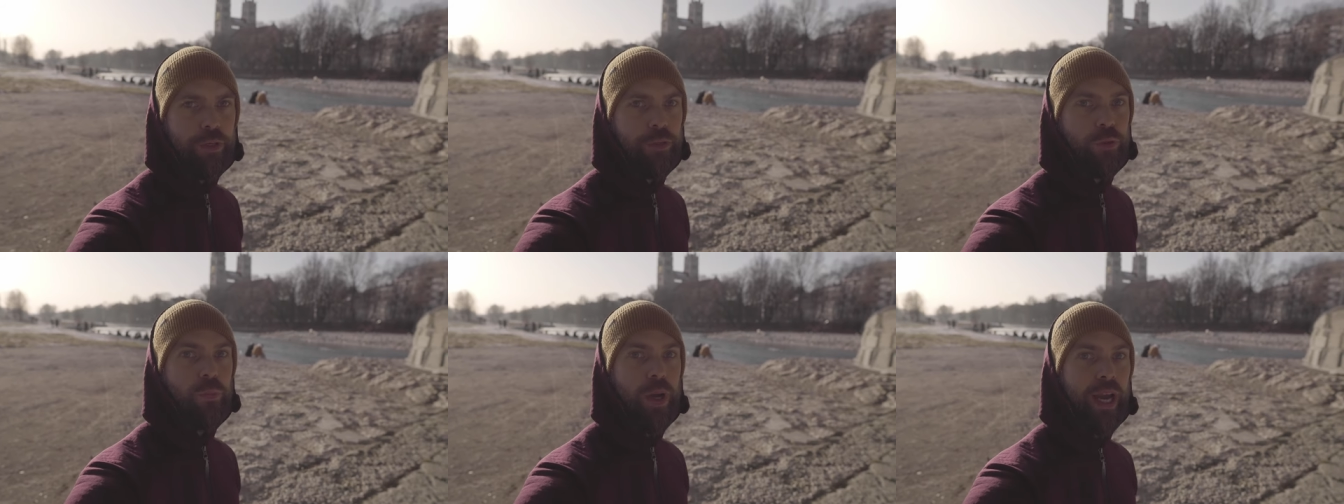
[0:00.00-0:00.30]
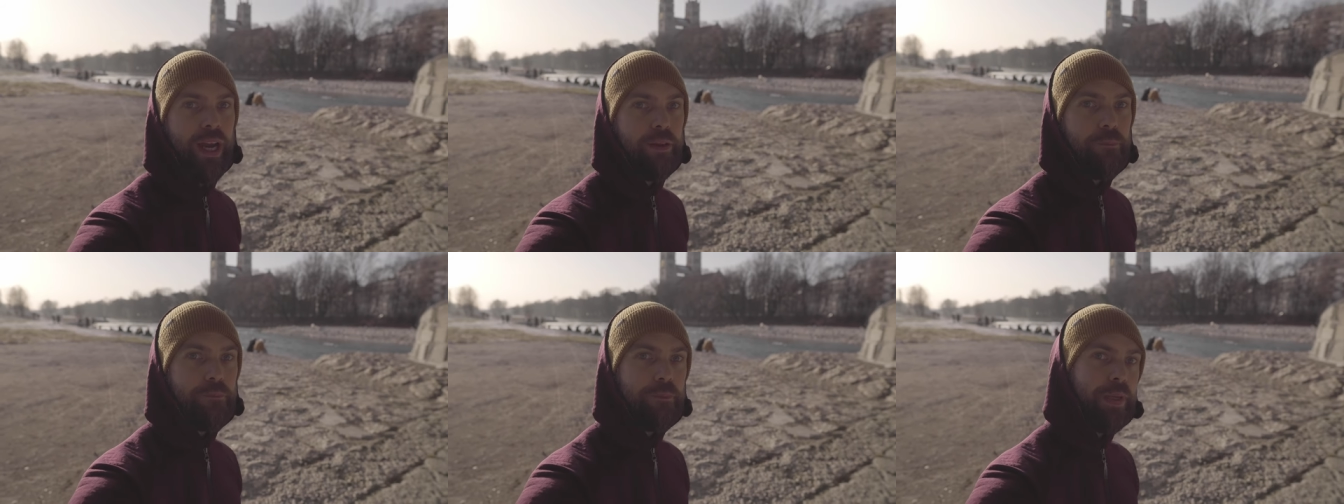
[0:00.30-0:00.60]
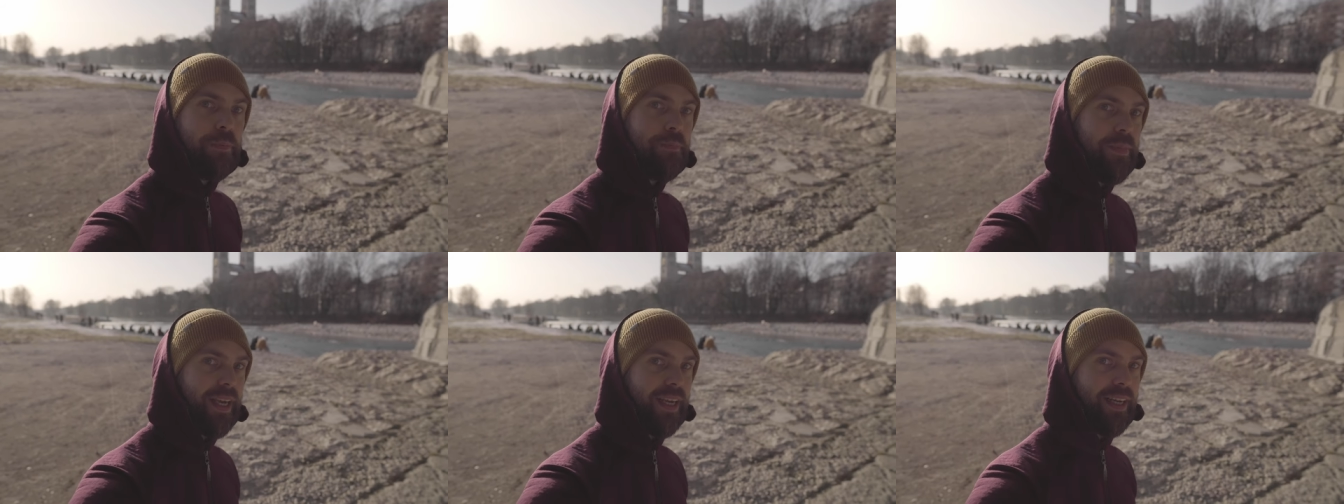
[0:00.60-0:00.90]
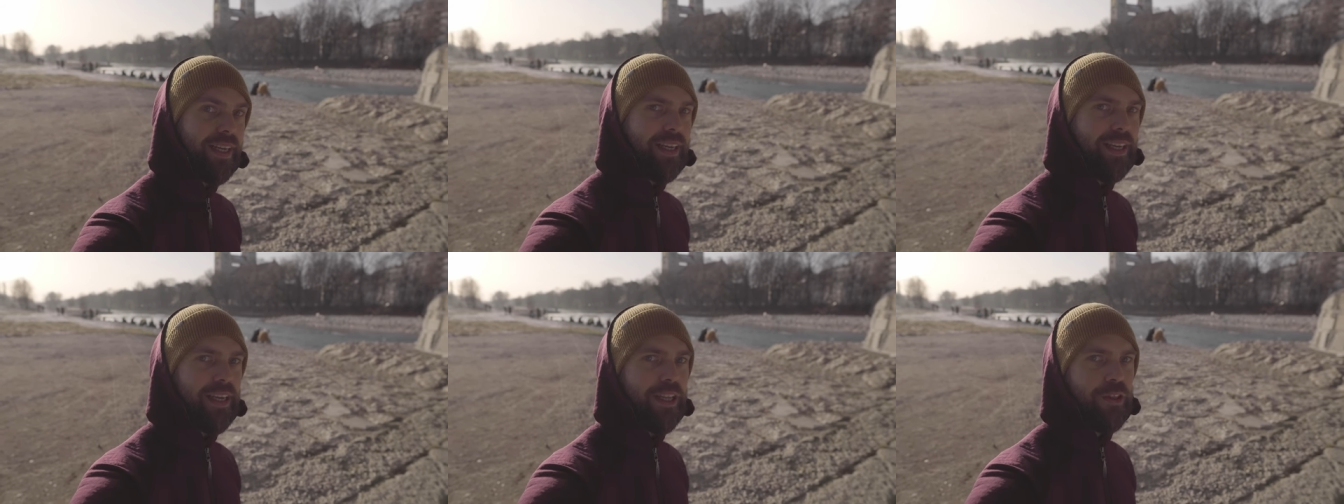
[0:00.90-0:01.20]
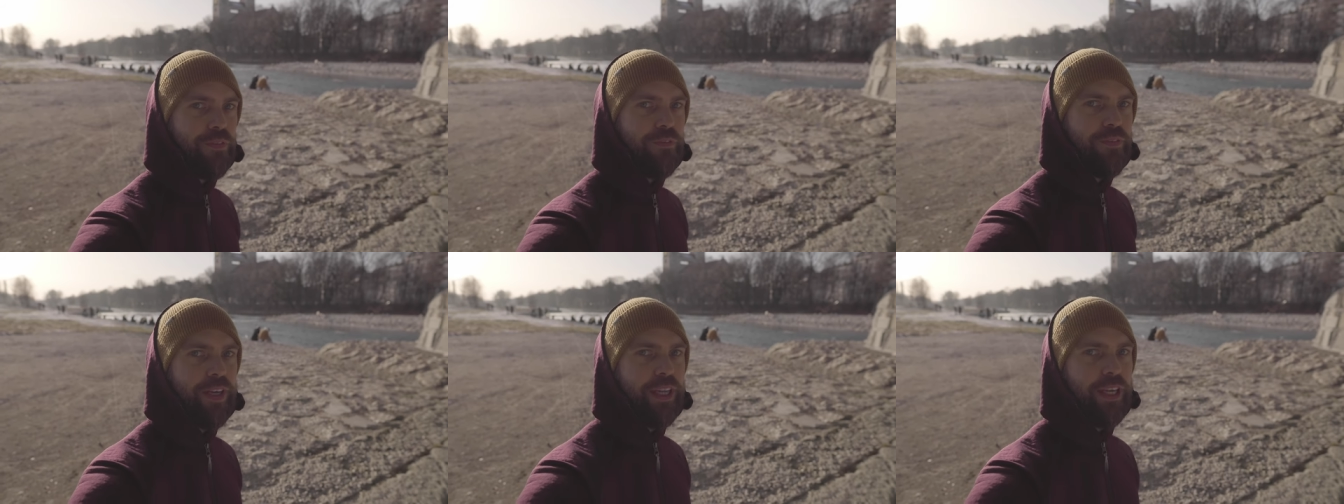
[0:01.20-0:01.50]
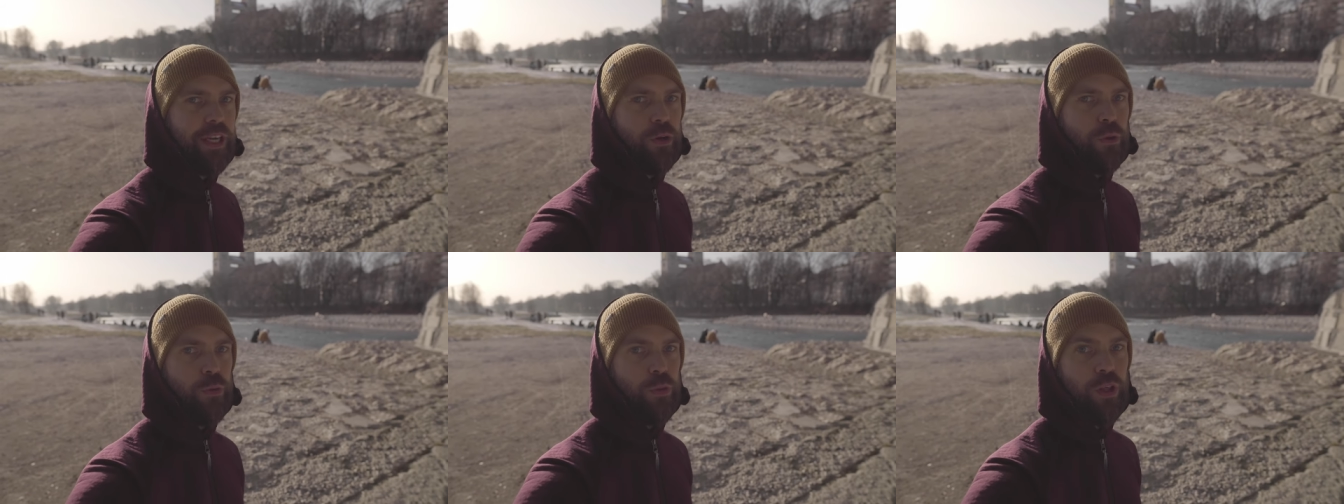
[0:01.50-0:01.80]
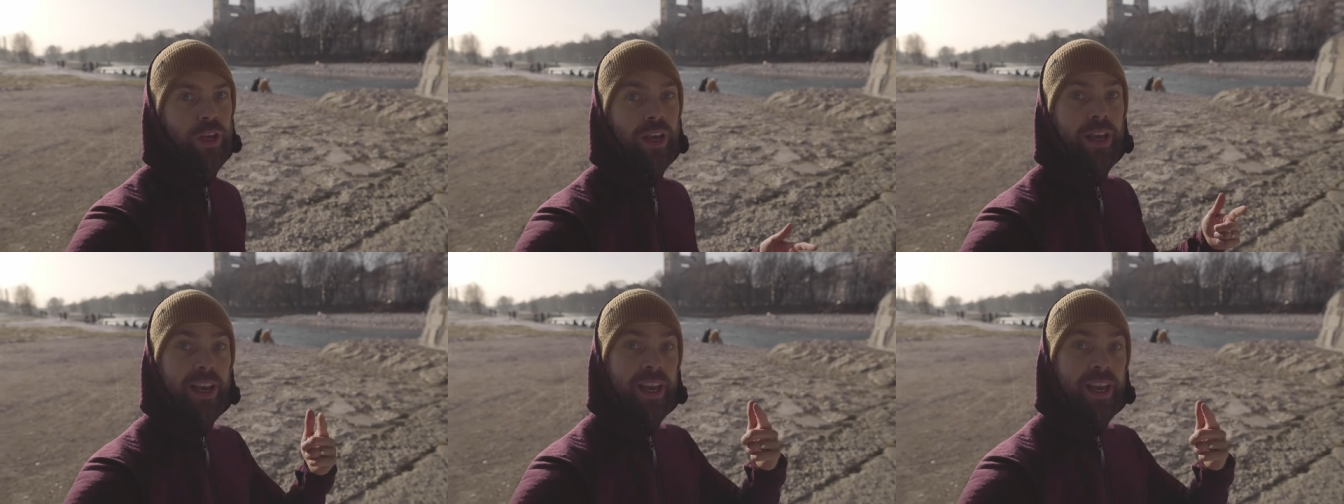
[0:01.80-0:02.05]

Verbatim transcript: to help me make these videos.